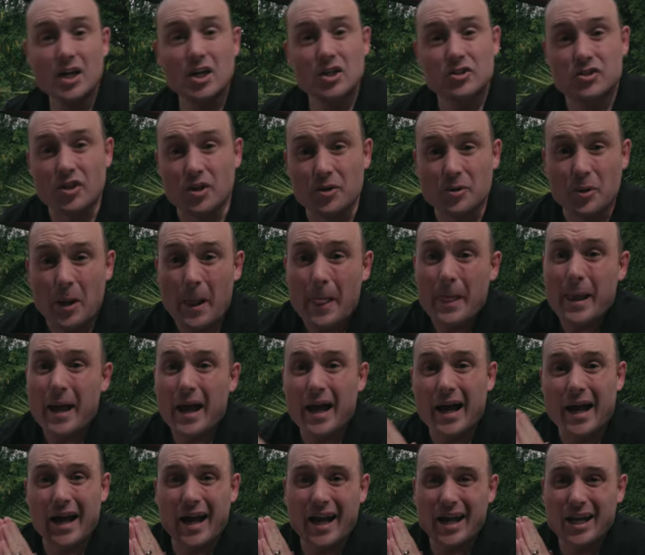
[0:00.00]
So
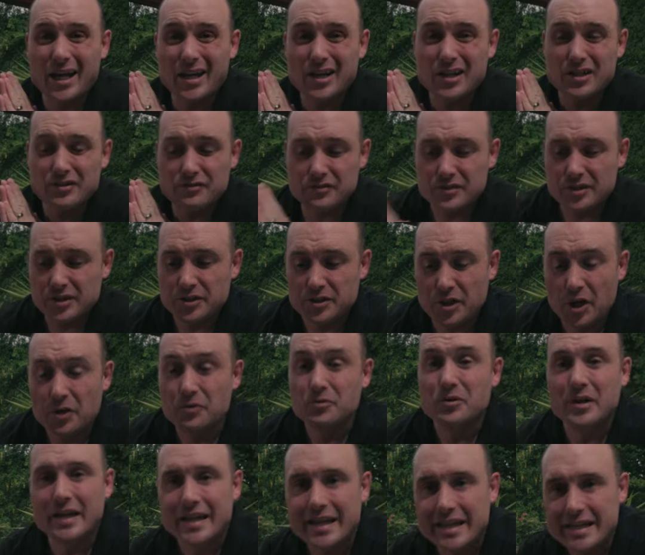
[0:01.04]
you
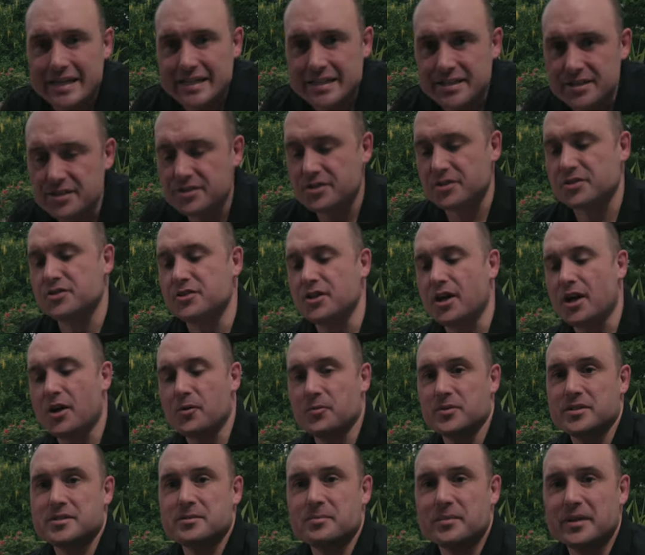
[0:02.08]
don't need to
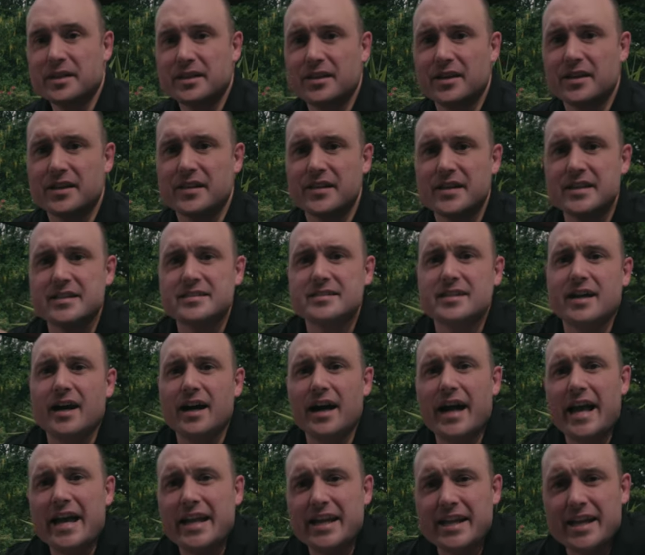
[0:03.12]
start with something like this.
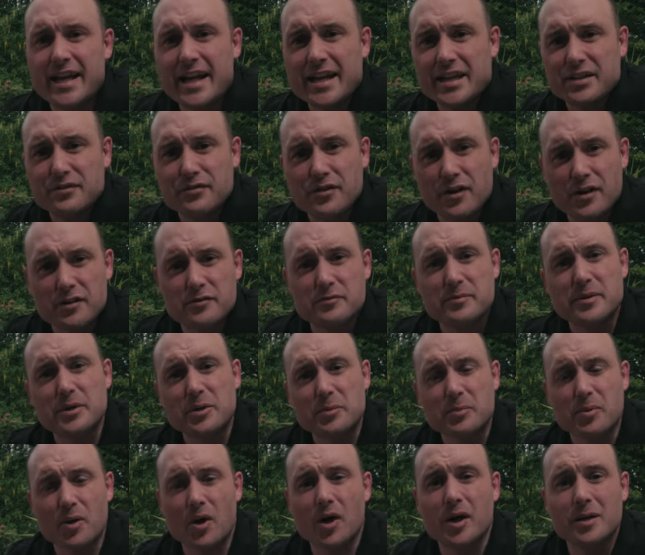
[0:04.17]
Any
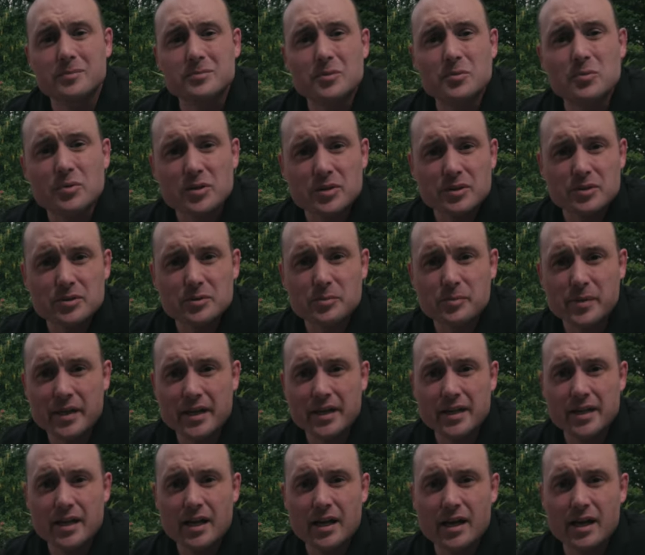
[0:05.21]
85mm prime will
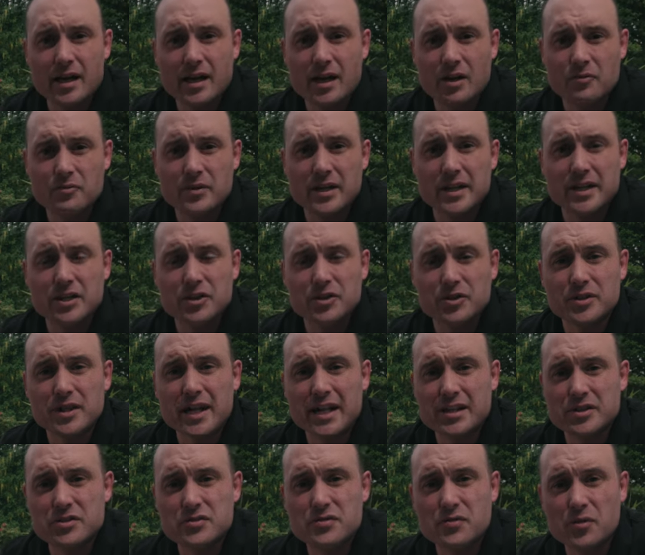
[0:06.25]
be a really good
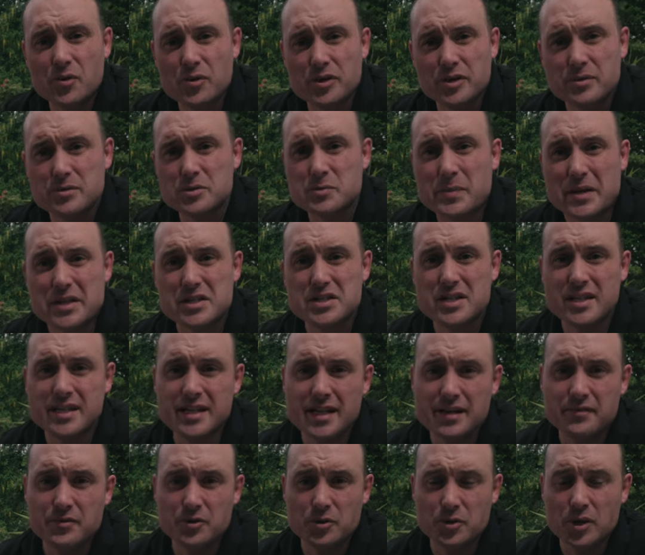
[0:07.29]
lens for you,
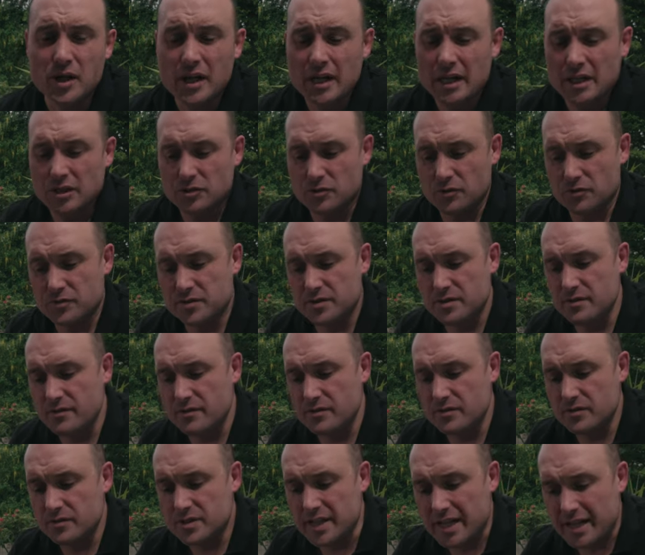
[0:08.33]
especially if you're sort of
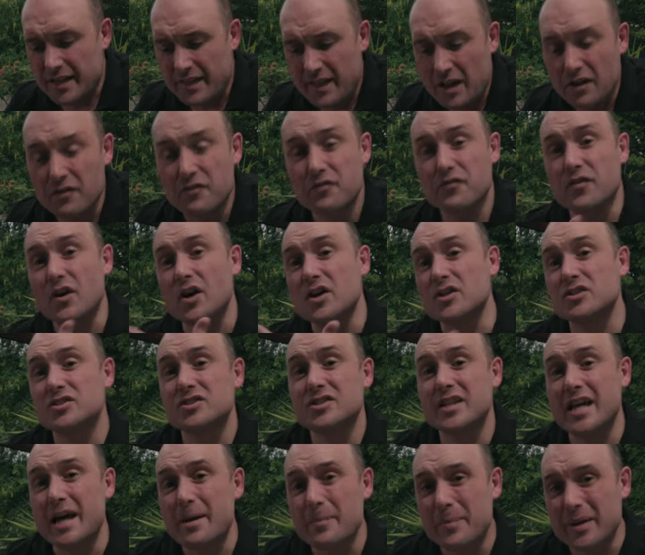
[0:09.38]
taking that first
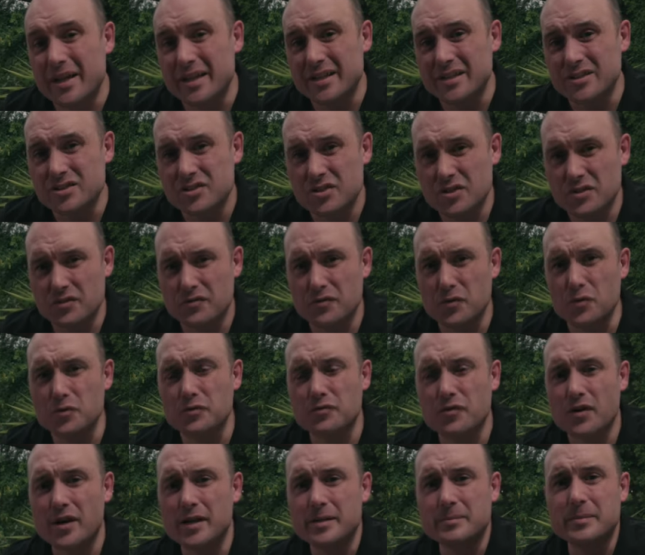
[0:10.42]
step into full
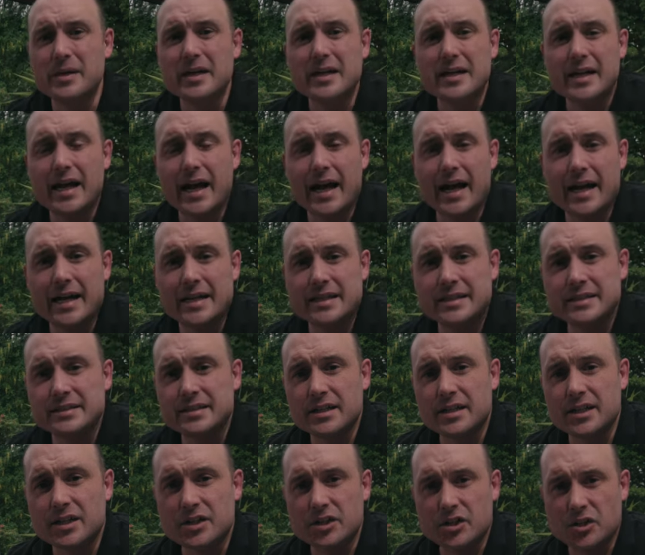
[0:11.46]
frame and
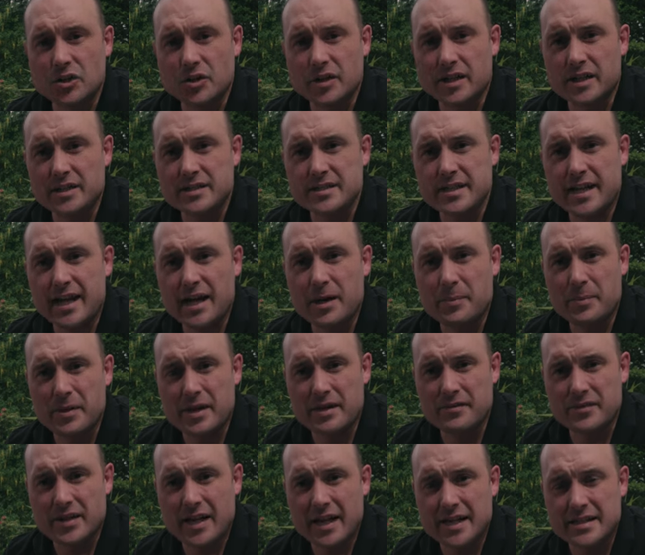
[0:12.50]
you're looking to get a
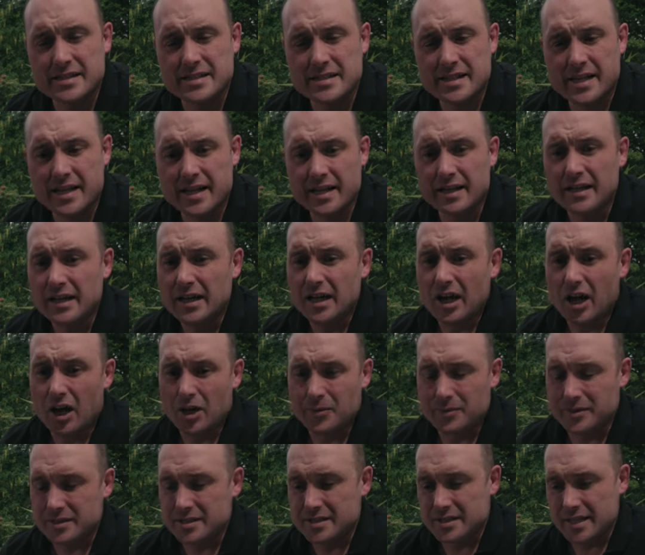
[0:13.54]
bit of a lens kit.
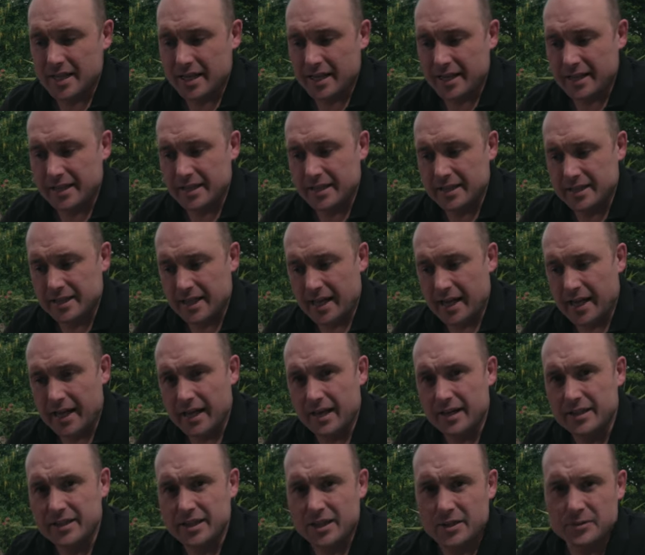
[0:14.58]
I would say
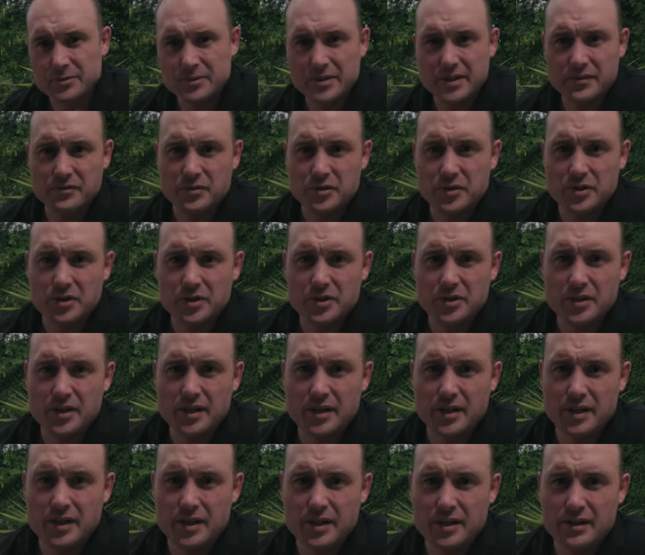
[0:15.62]
that if you're
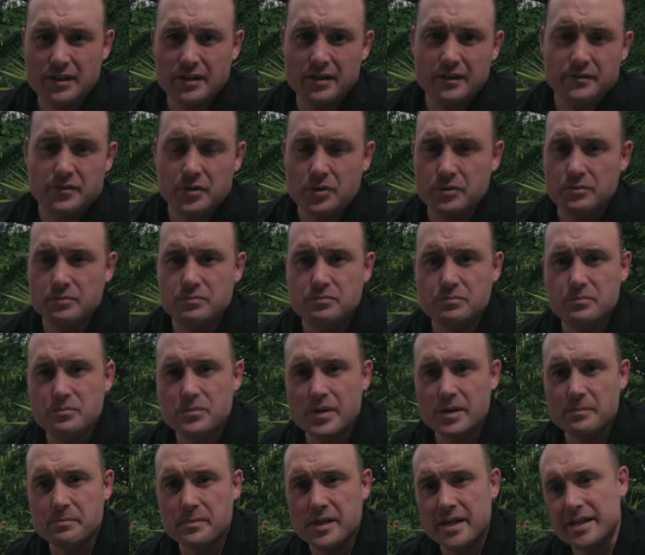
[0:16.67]
if you
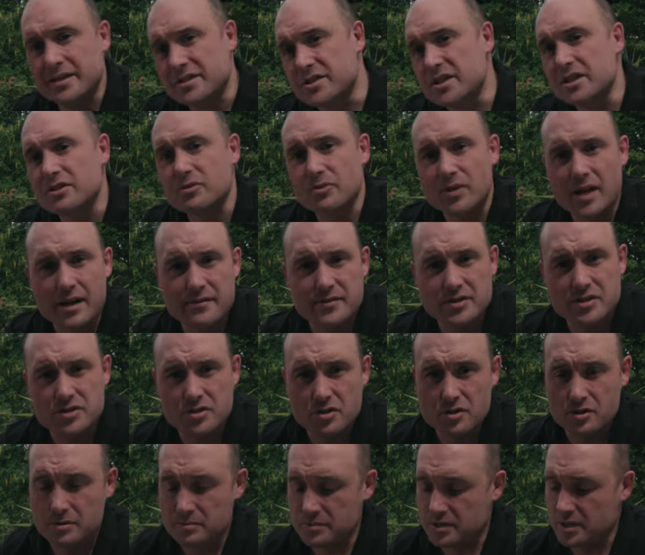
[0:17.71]
insist on having
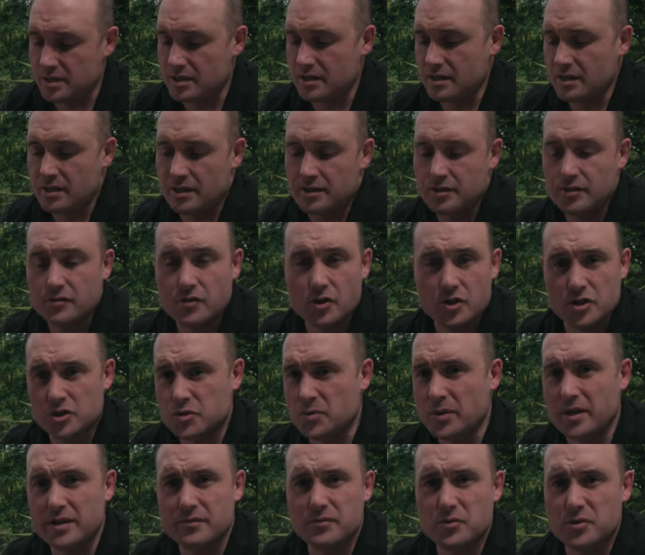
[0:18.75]
zooms and you've got your
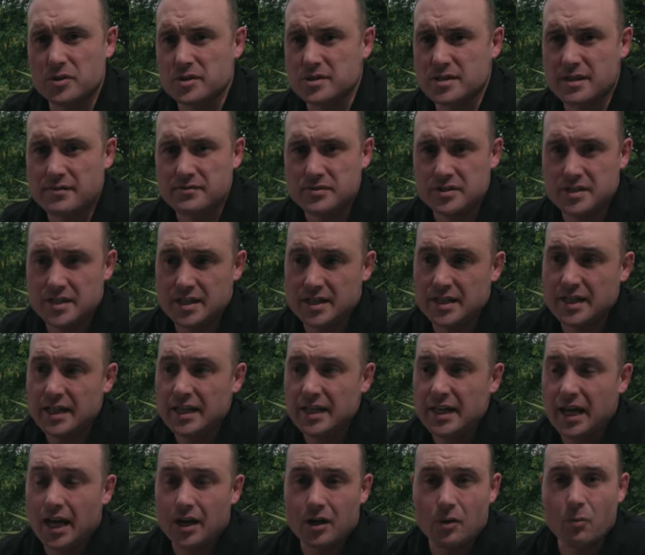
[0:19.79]
24 to 70
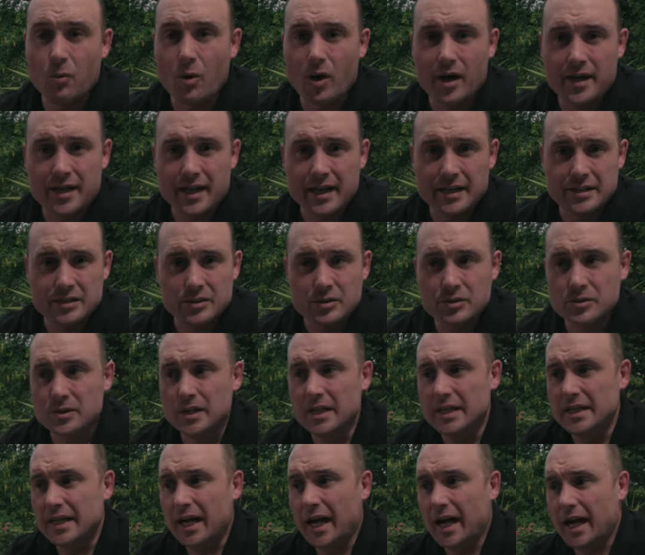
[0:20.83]
and a wide
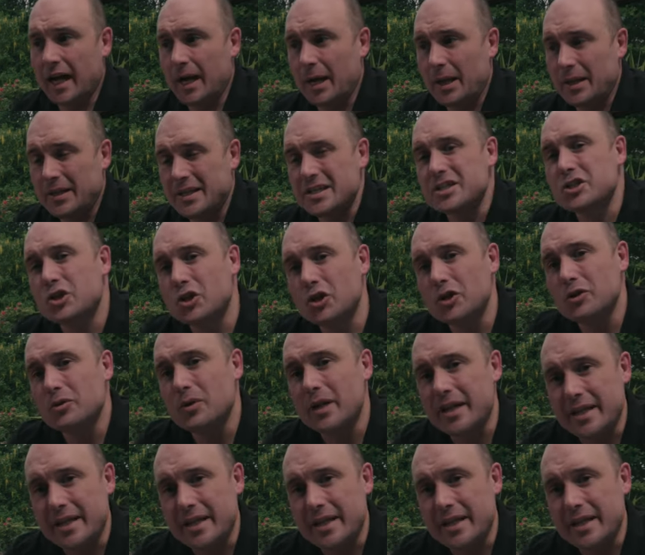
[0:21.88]
angle, this could